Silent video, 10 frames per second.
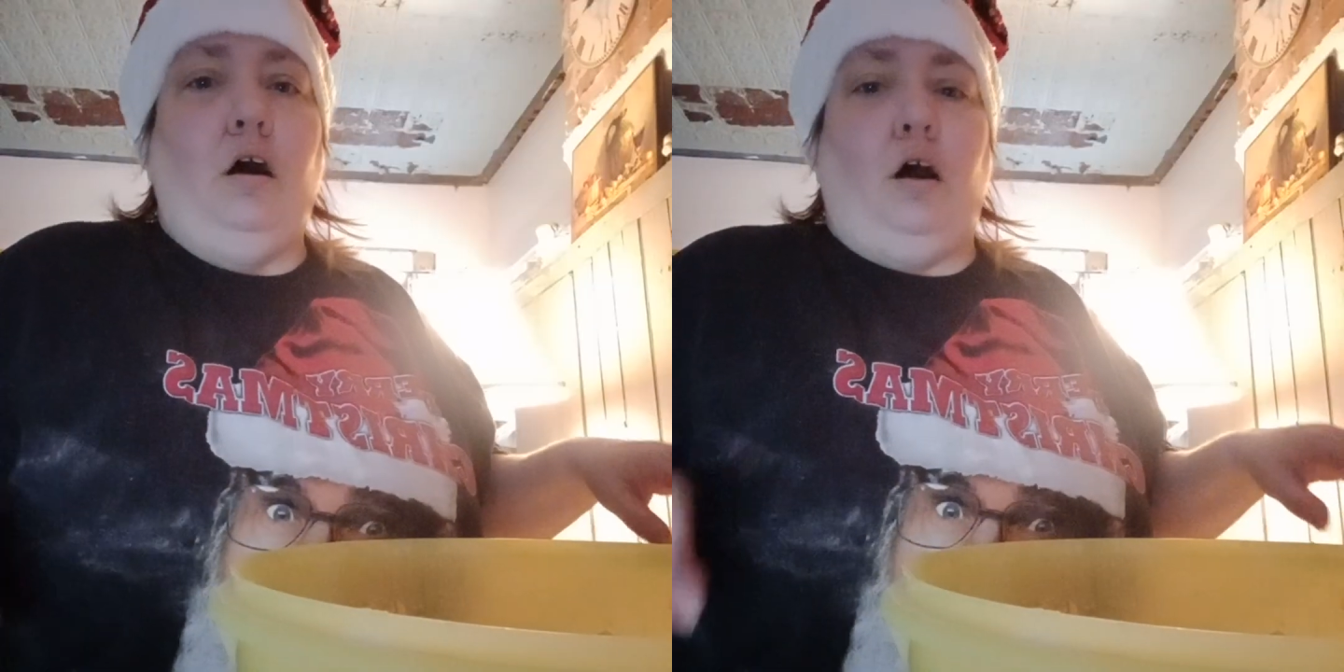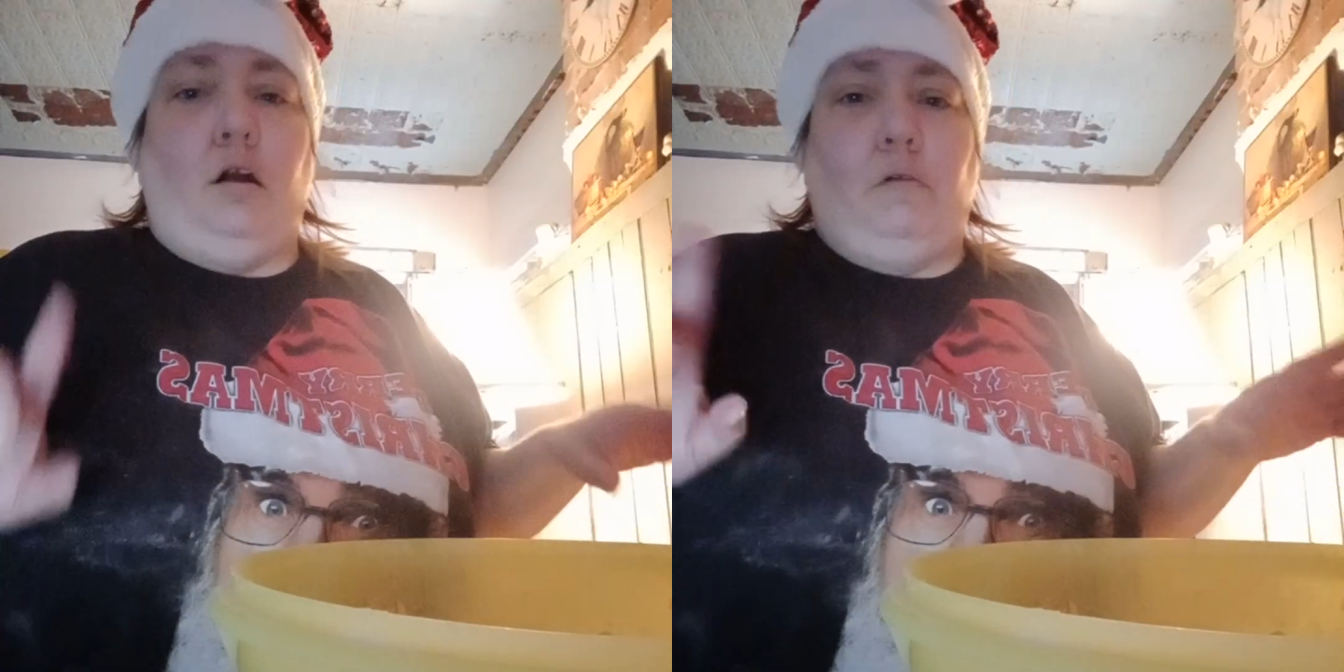
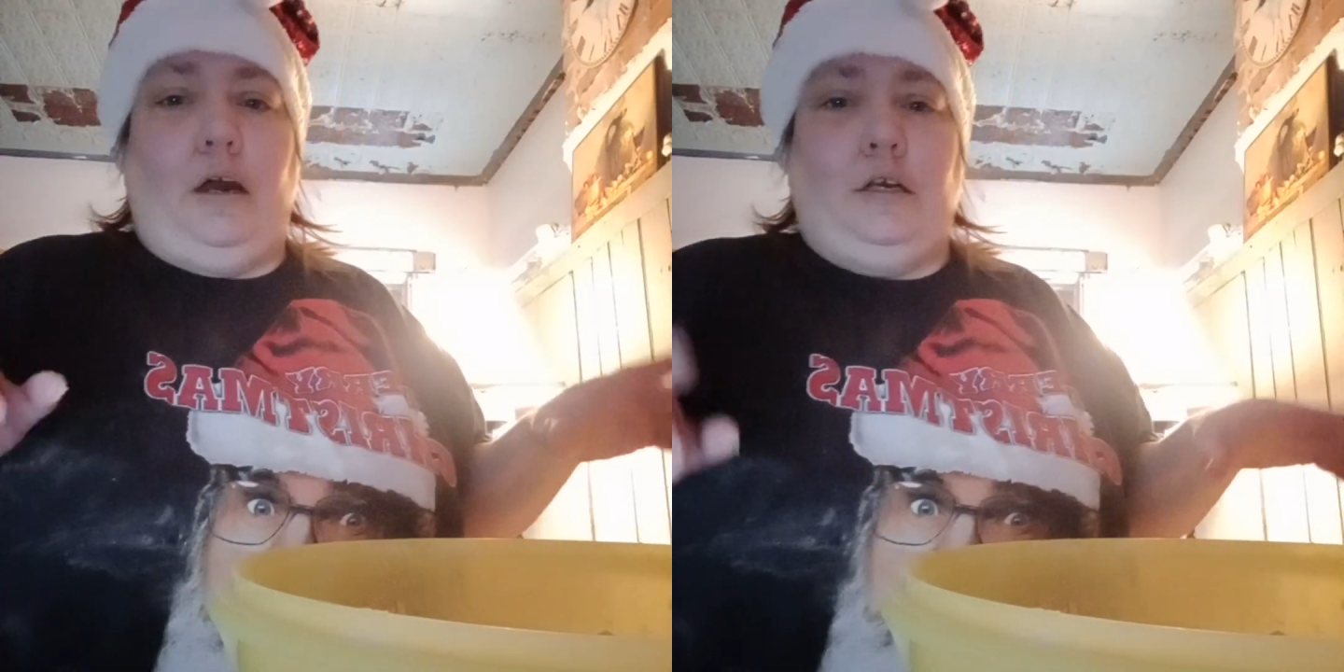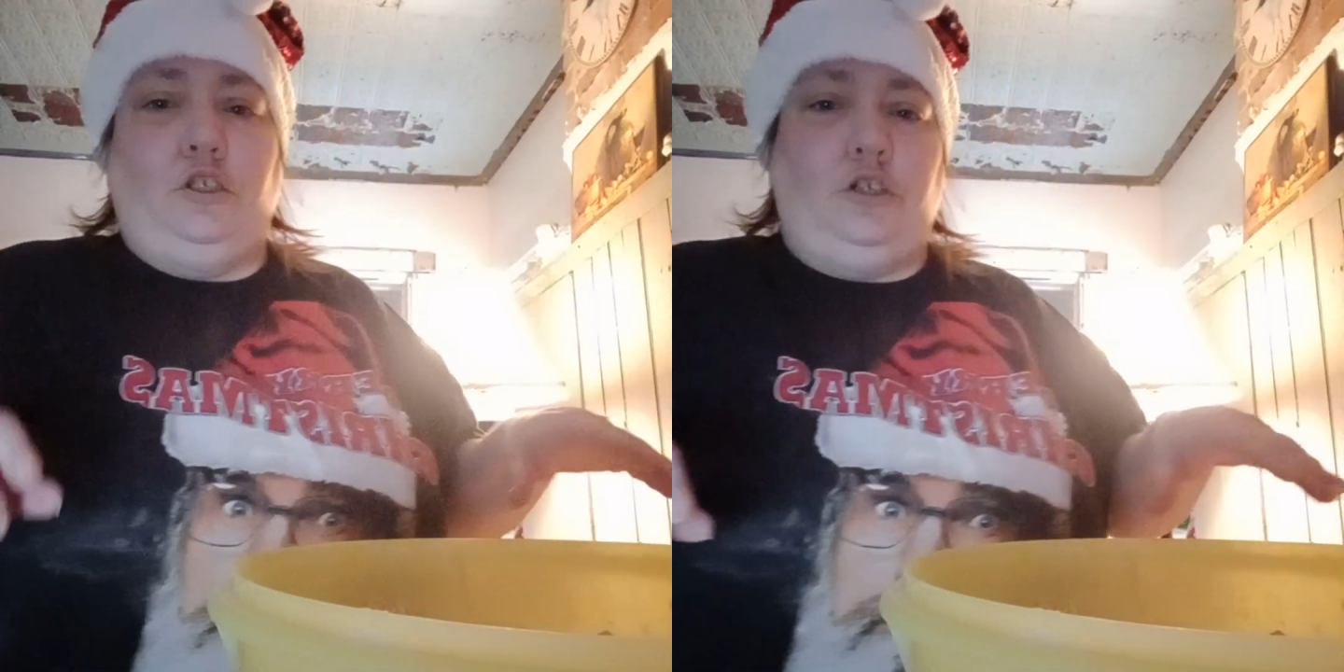
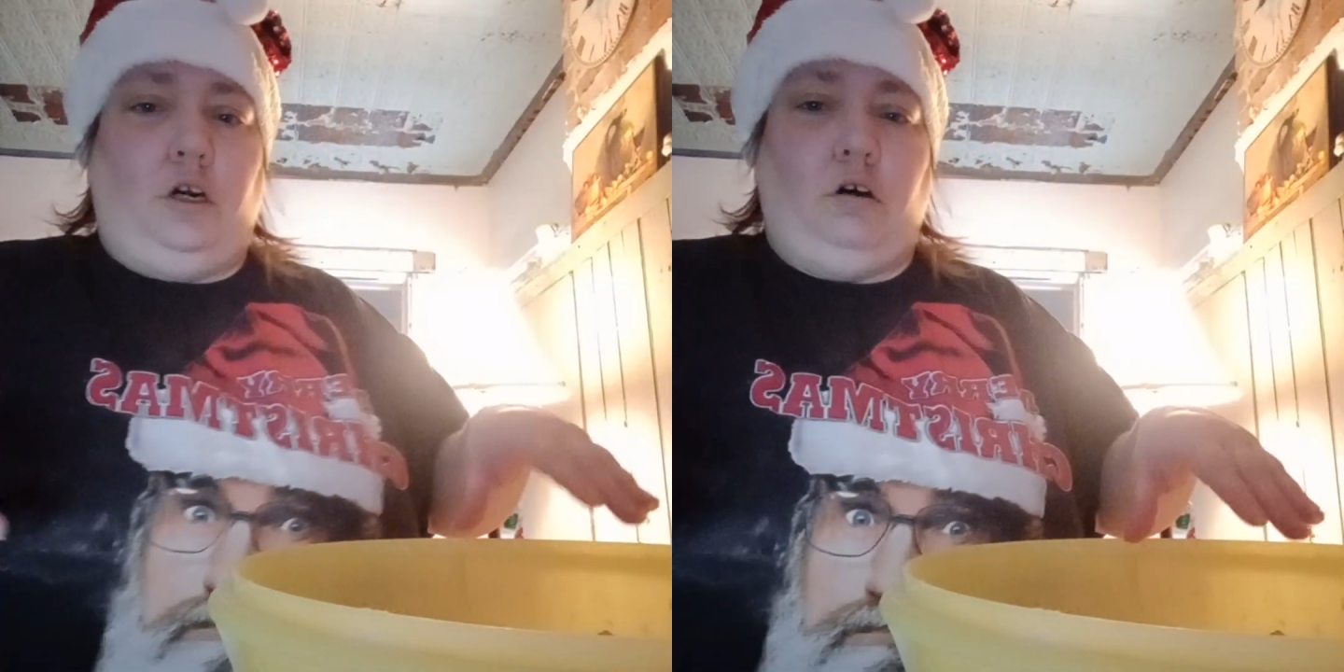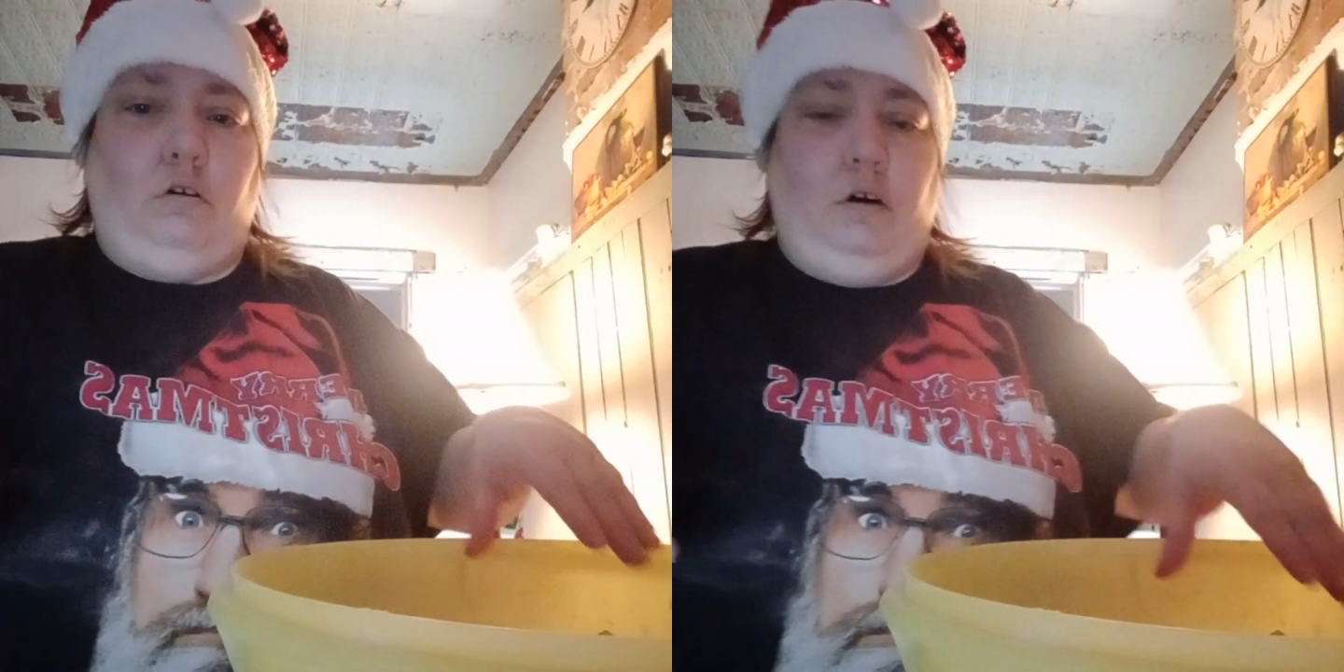Alright,
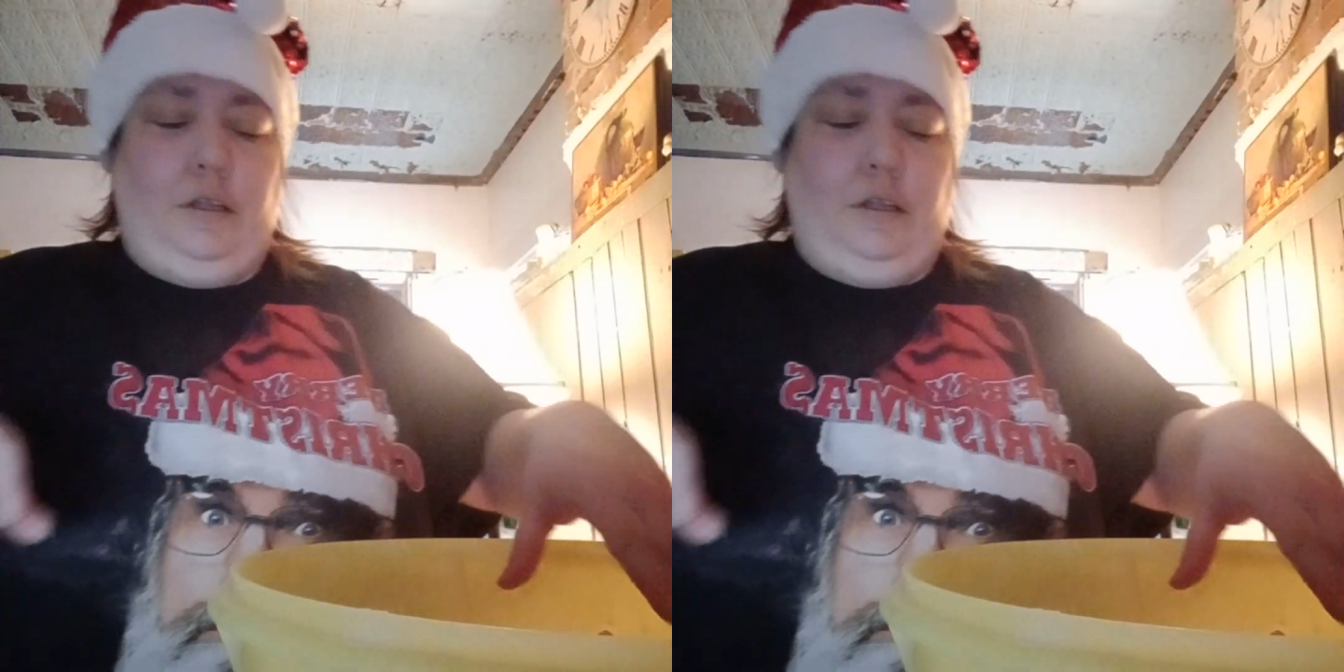y'all.